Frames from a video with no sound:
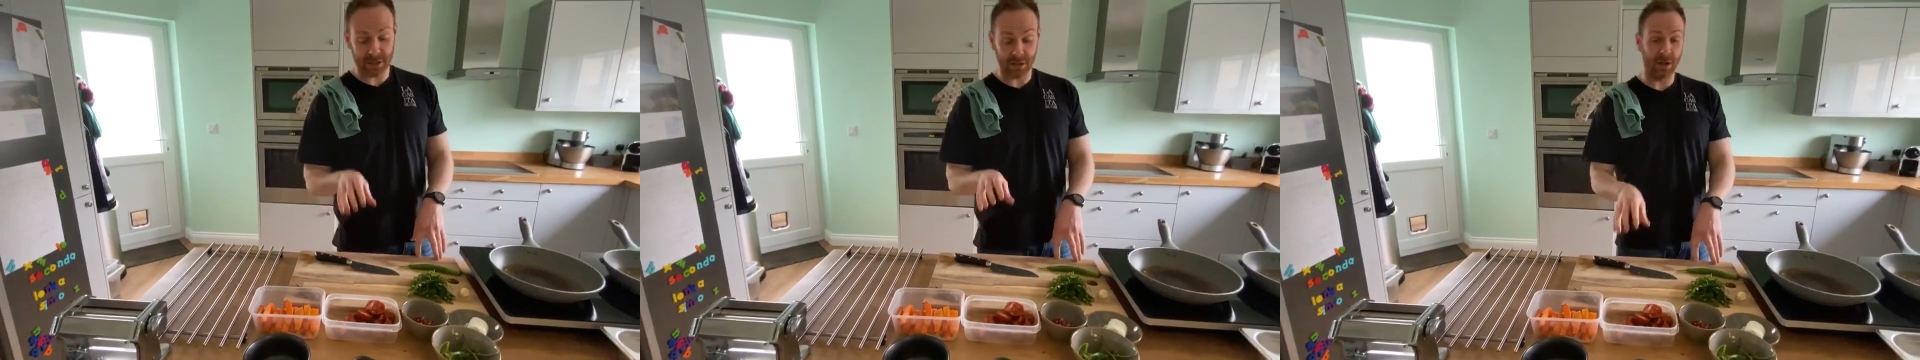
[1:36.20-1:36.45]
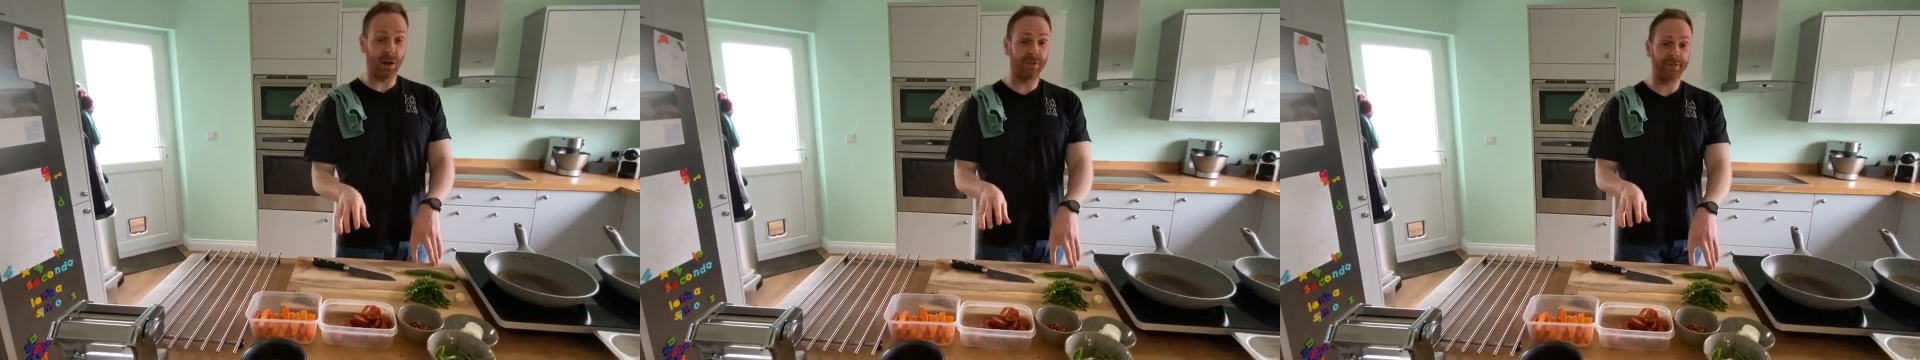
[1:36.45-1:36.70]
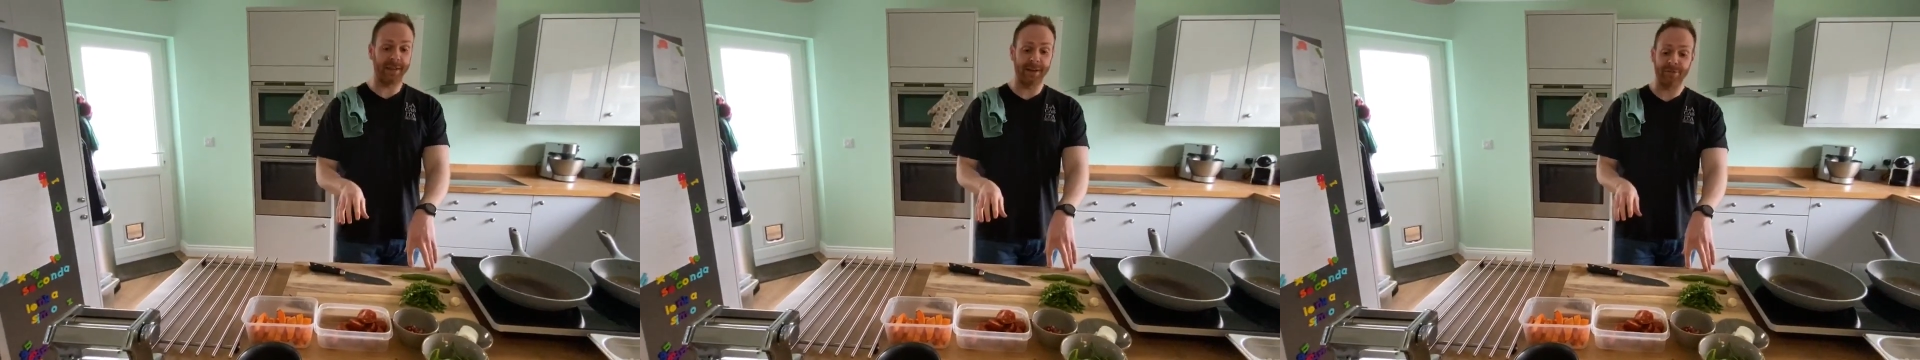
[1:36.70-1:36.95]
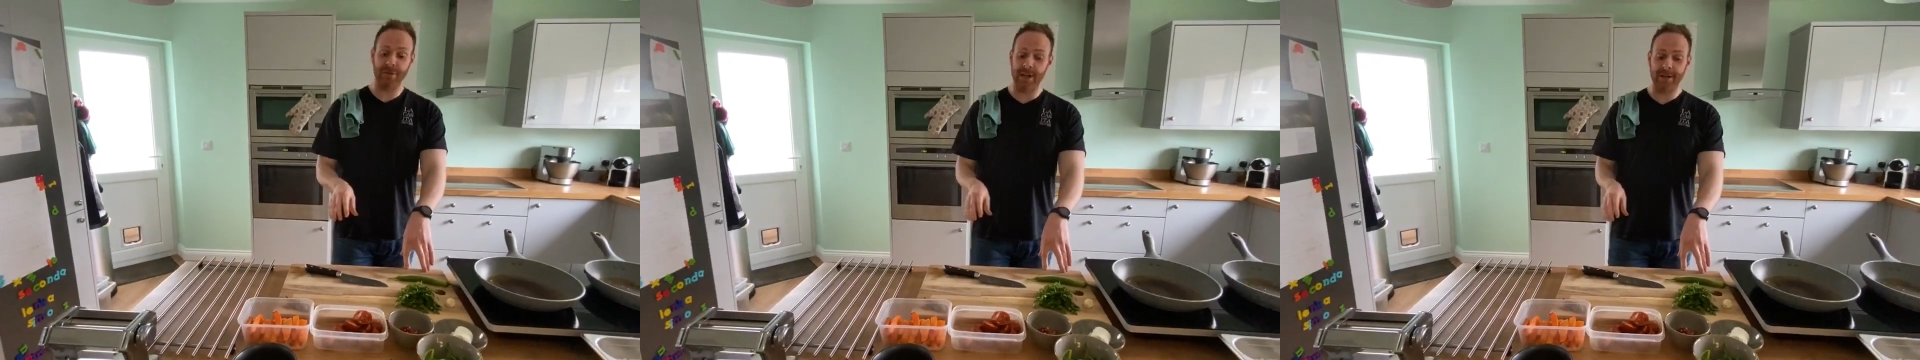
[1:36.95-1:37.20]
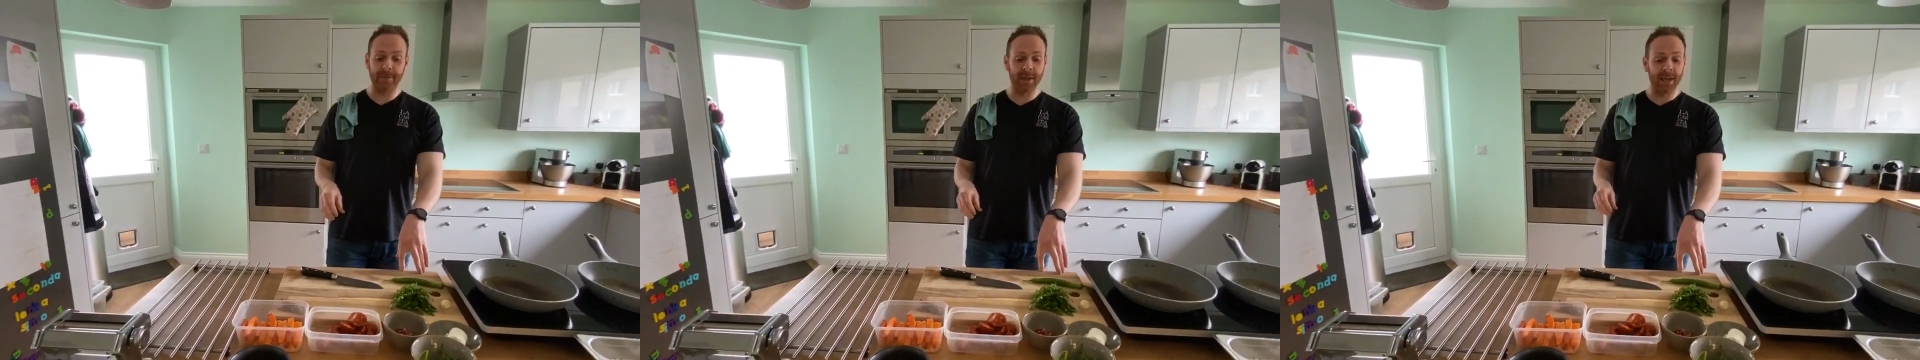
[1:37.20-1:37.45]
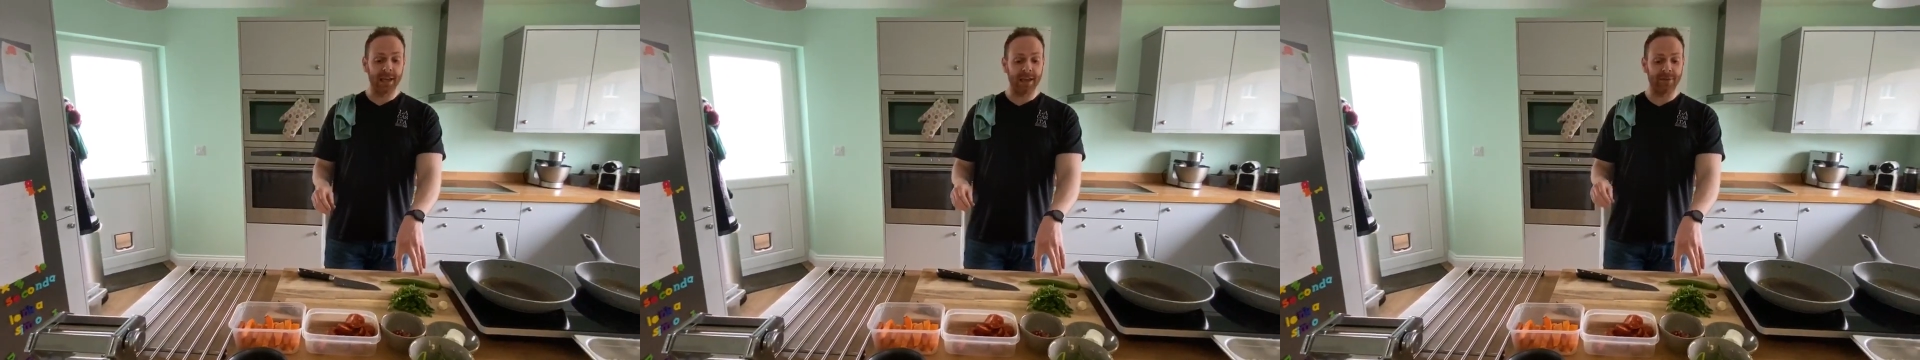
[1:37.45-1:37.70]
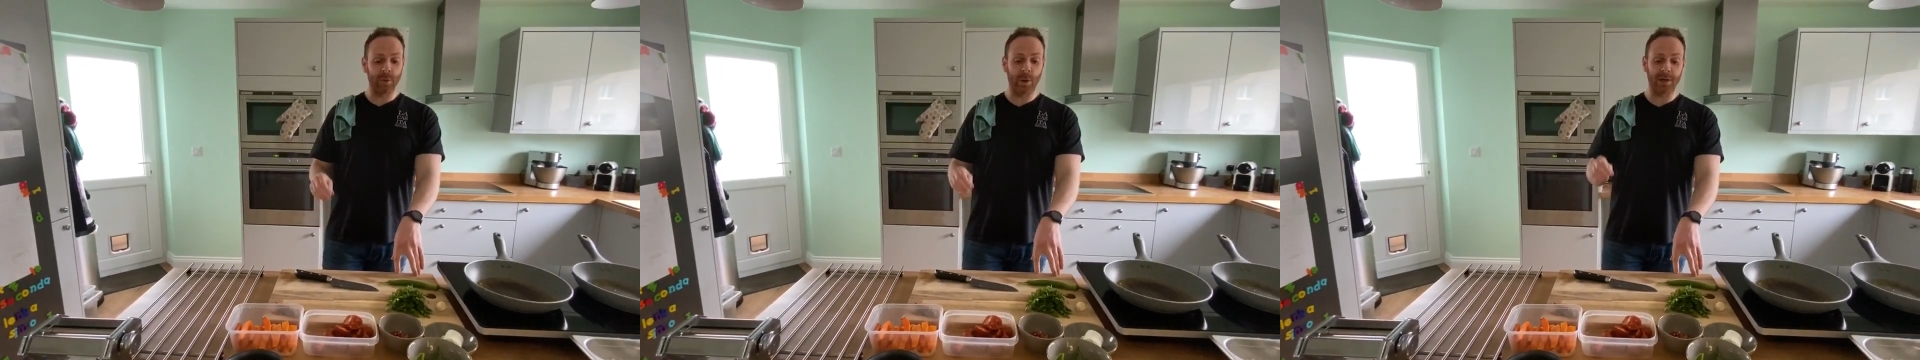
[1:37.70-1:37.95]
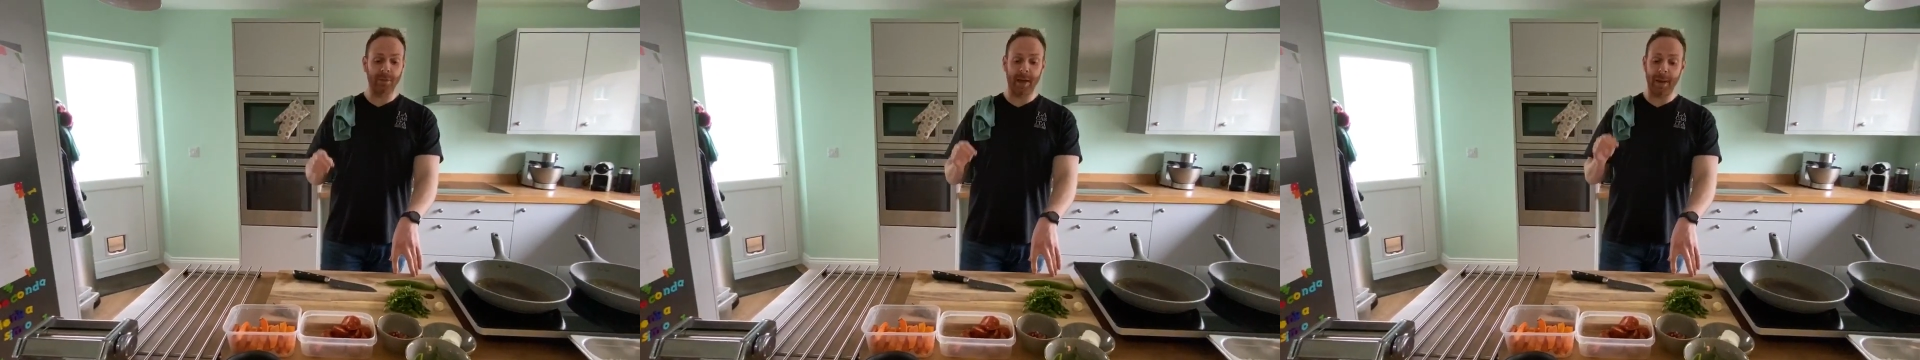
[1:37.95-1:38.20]
There's a lot of flavour in it. If you
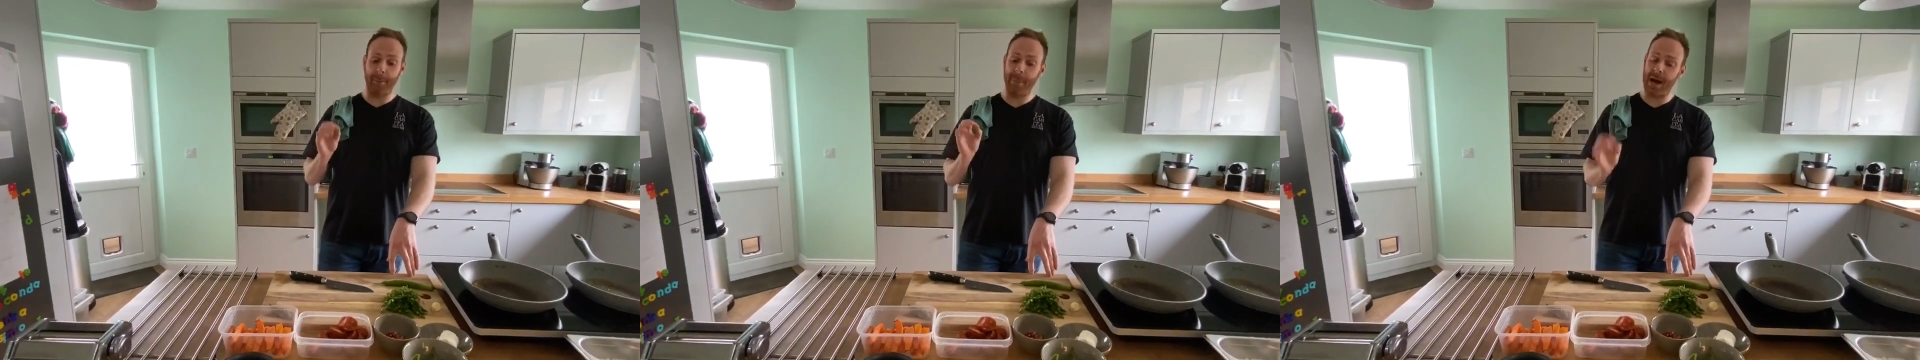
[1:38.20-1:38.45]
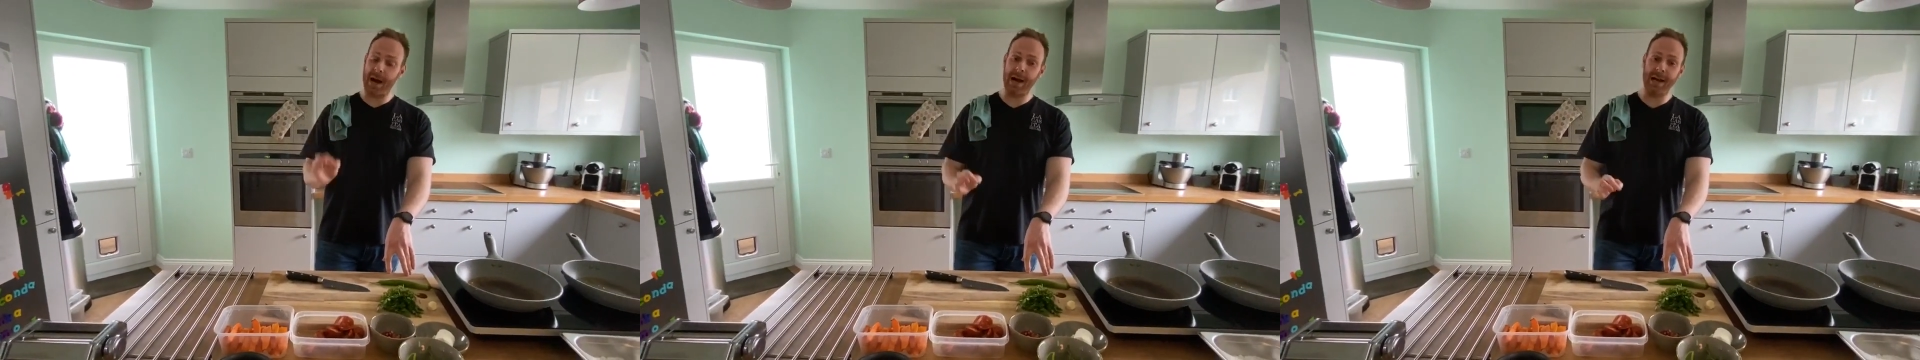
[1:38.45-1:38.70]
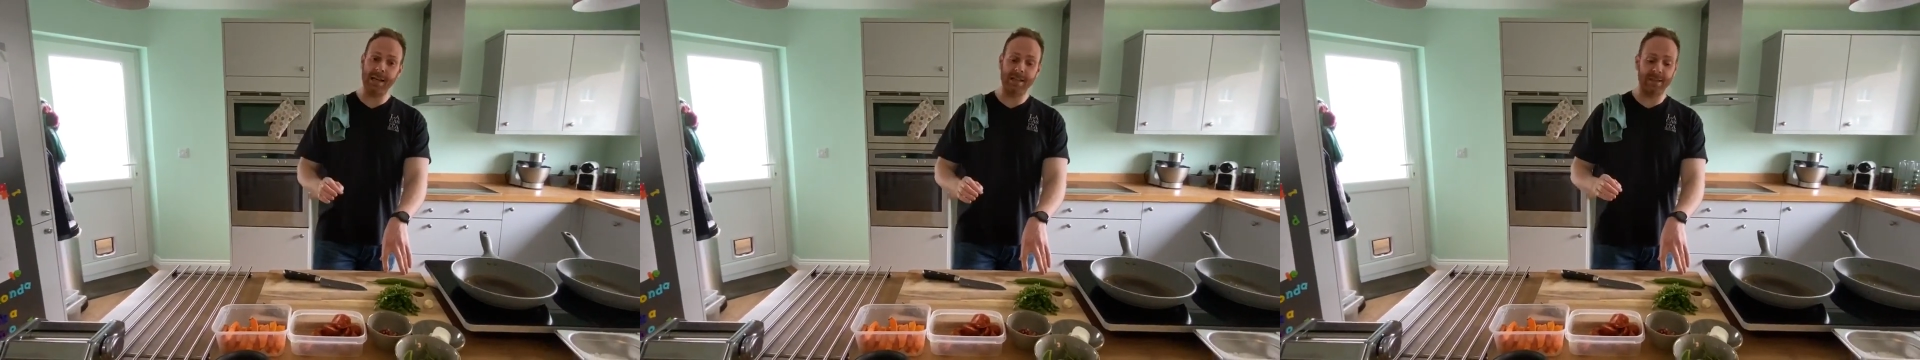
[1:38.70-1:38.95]
wanted to make pies,